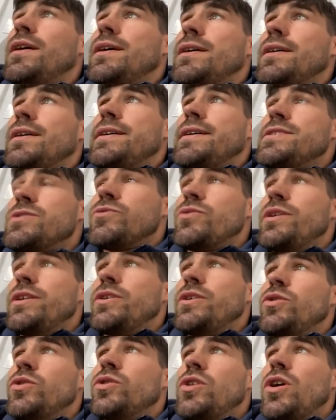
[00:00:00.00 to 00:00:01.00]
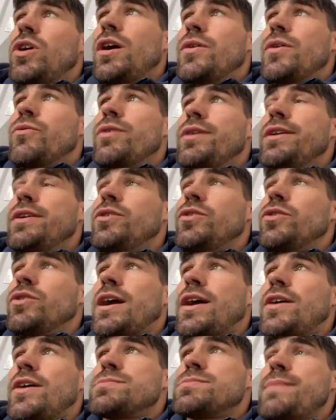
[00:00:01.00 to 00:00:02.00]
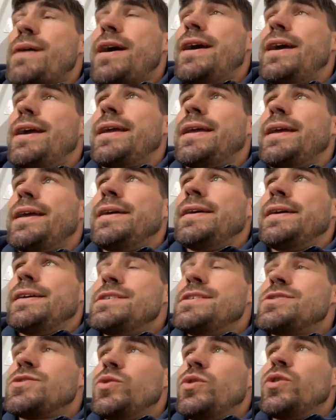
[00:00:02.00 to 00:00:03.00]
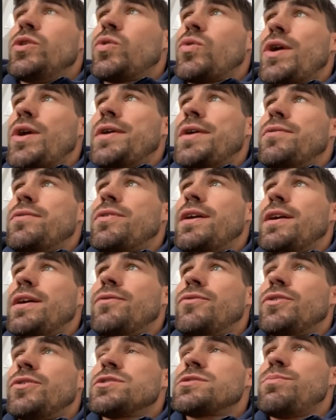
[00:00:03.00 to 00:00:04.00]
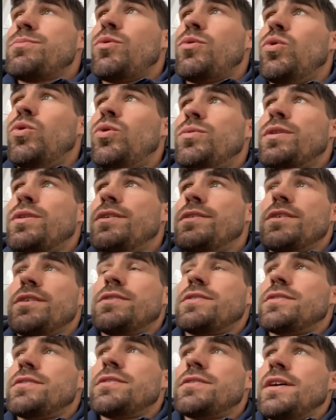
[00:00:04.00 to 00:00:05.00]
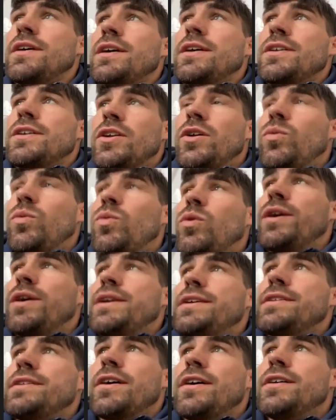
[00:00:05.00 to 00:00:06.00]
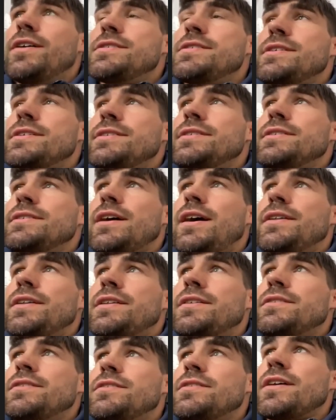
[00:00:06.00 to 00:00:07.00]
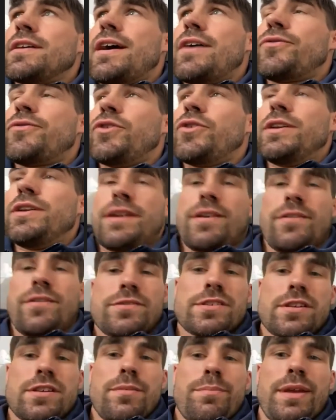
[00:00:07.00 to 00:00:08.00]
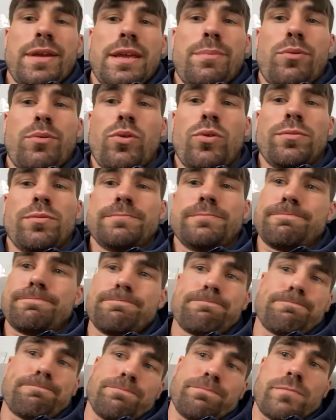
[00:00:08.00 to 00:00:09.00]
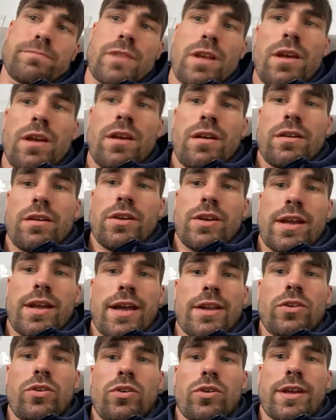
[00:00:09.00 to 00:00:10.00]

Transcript: he's a really good guy, really good charismatic. He's doing a great thing for the sport. The, the, the you know what he does and uh, the, the effort he gives to the people you can't knock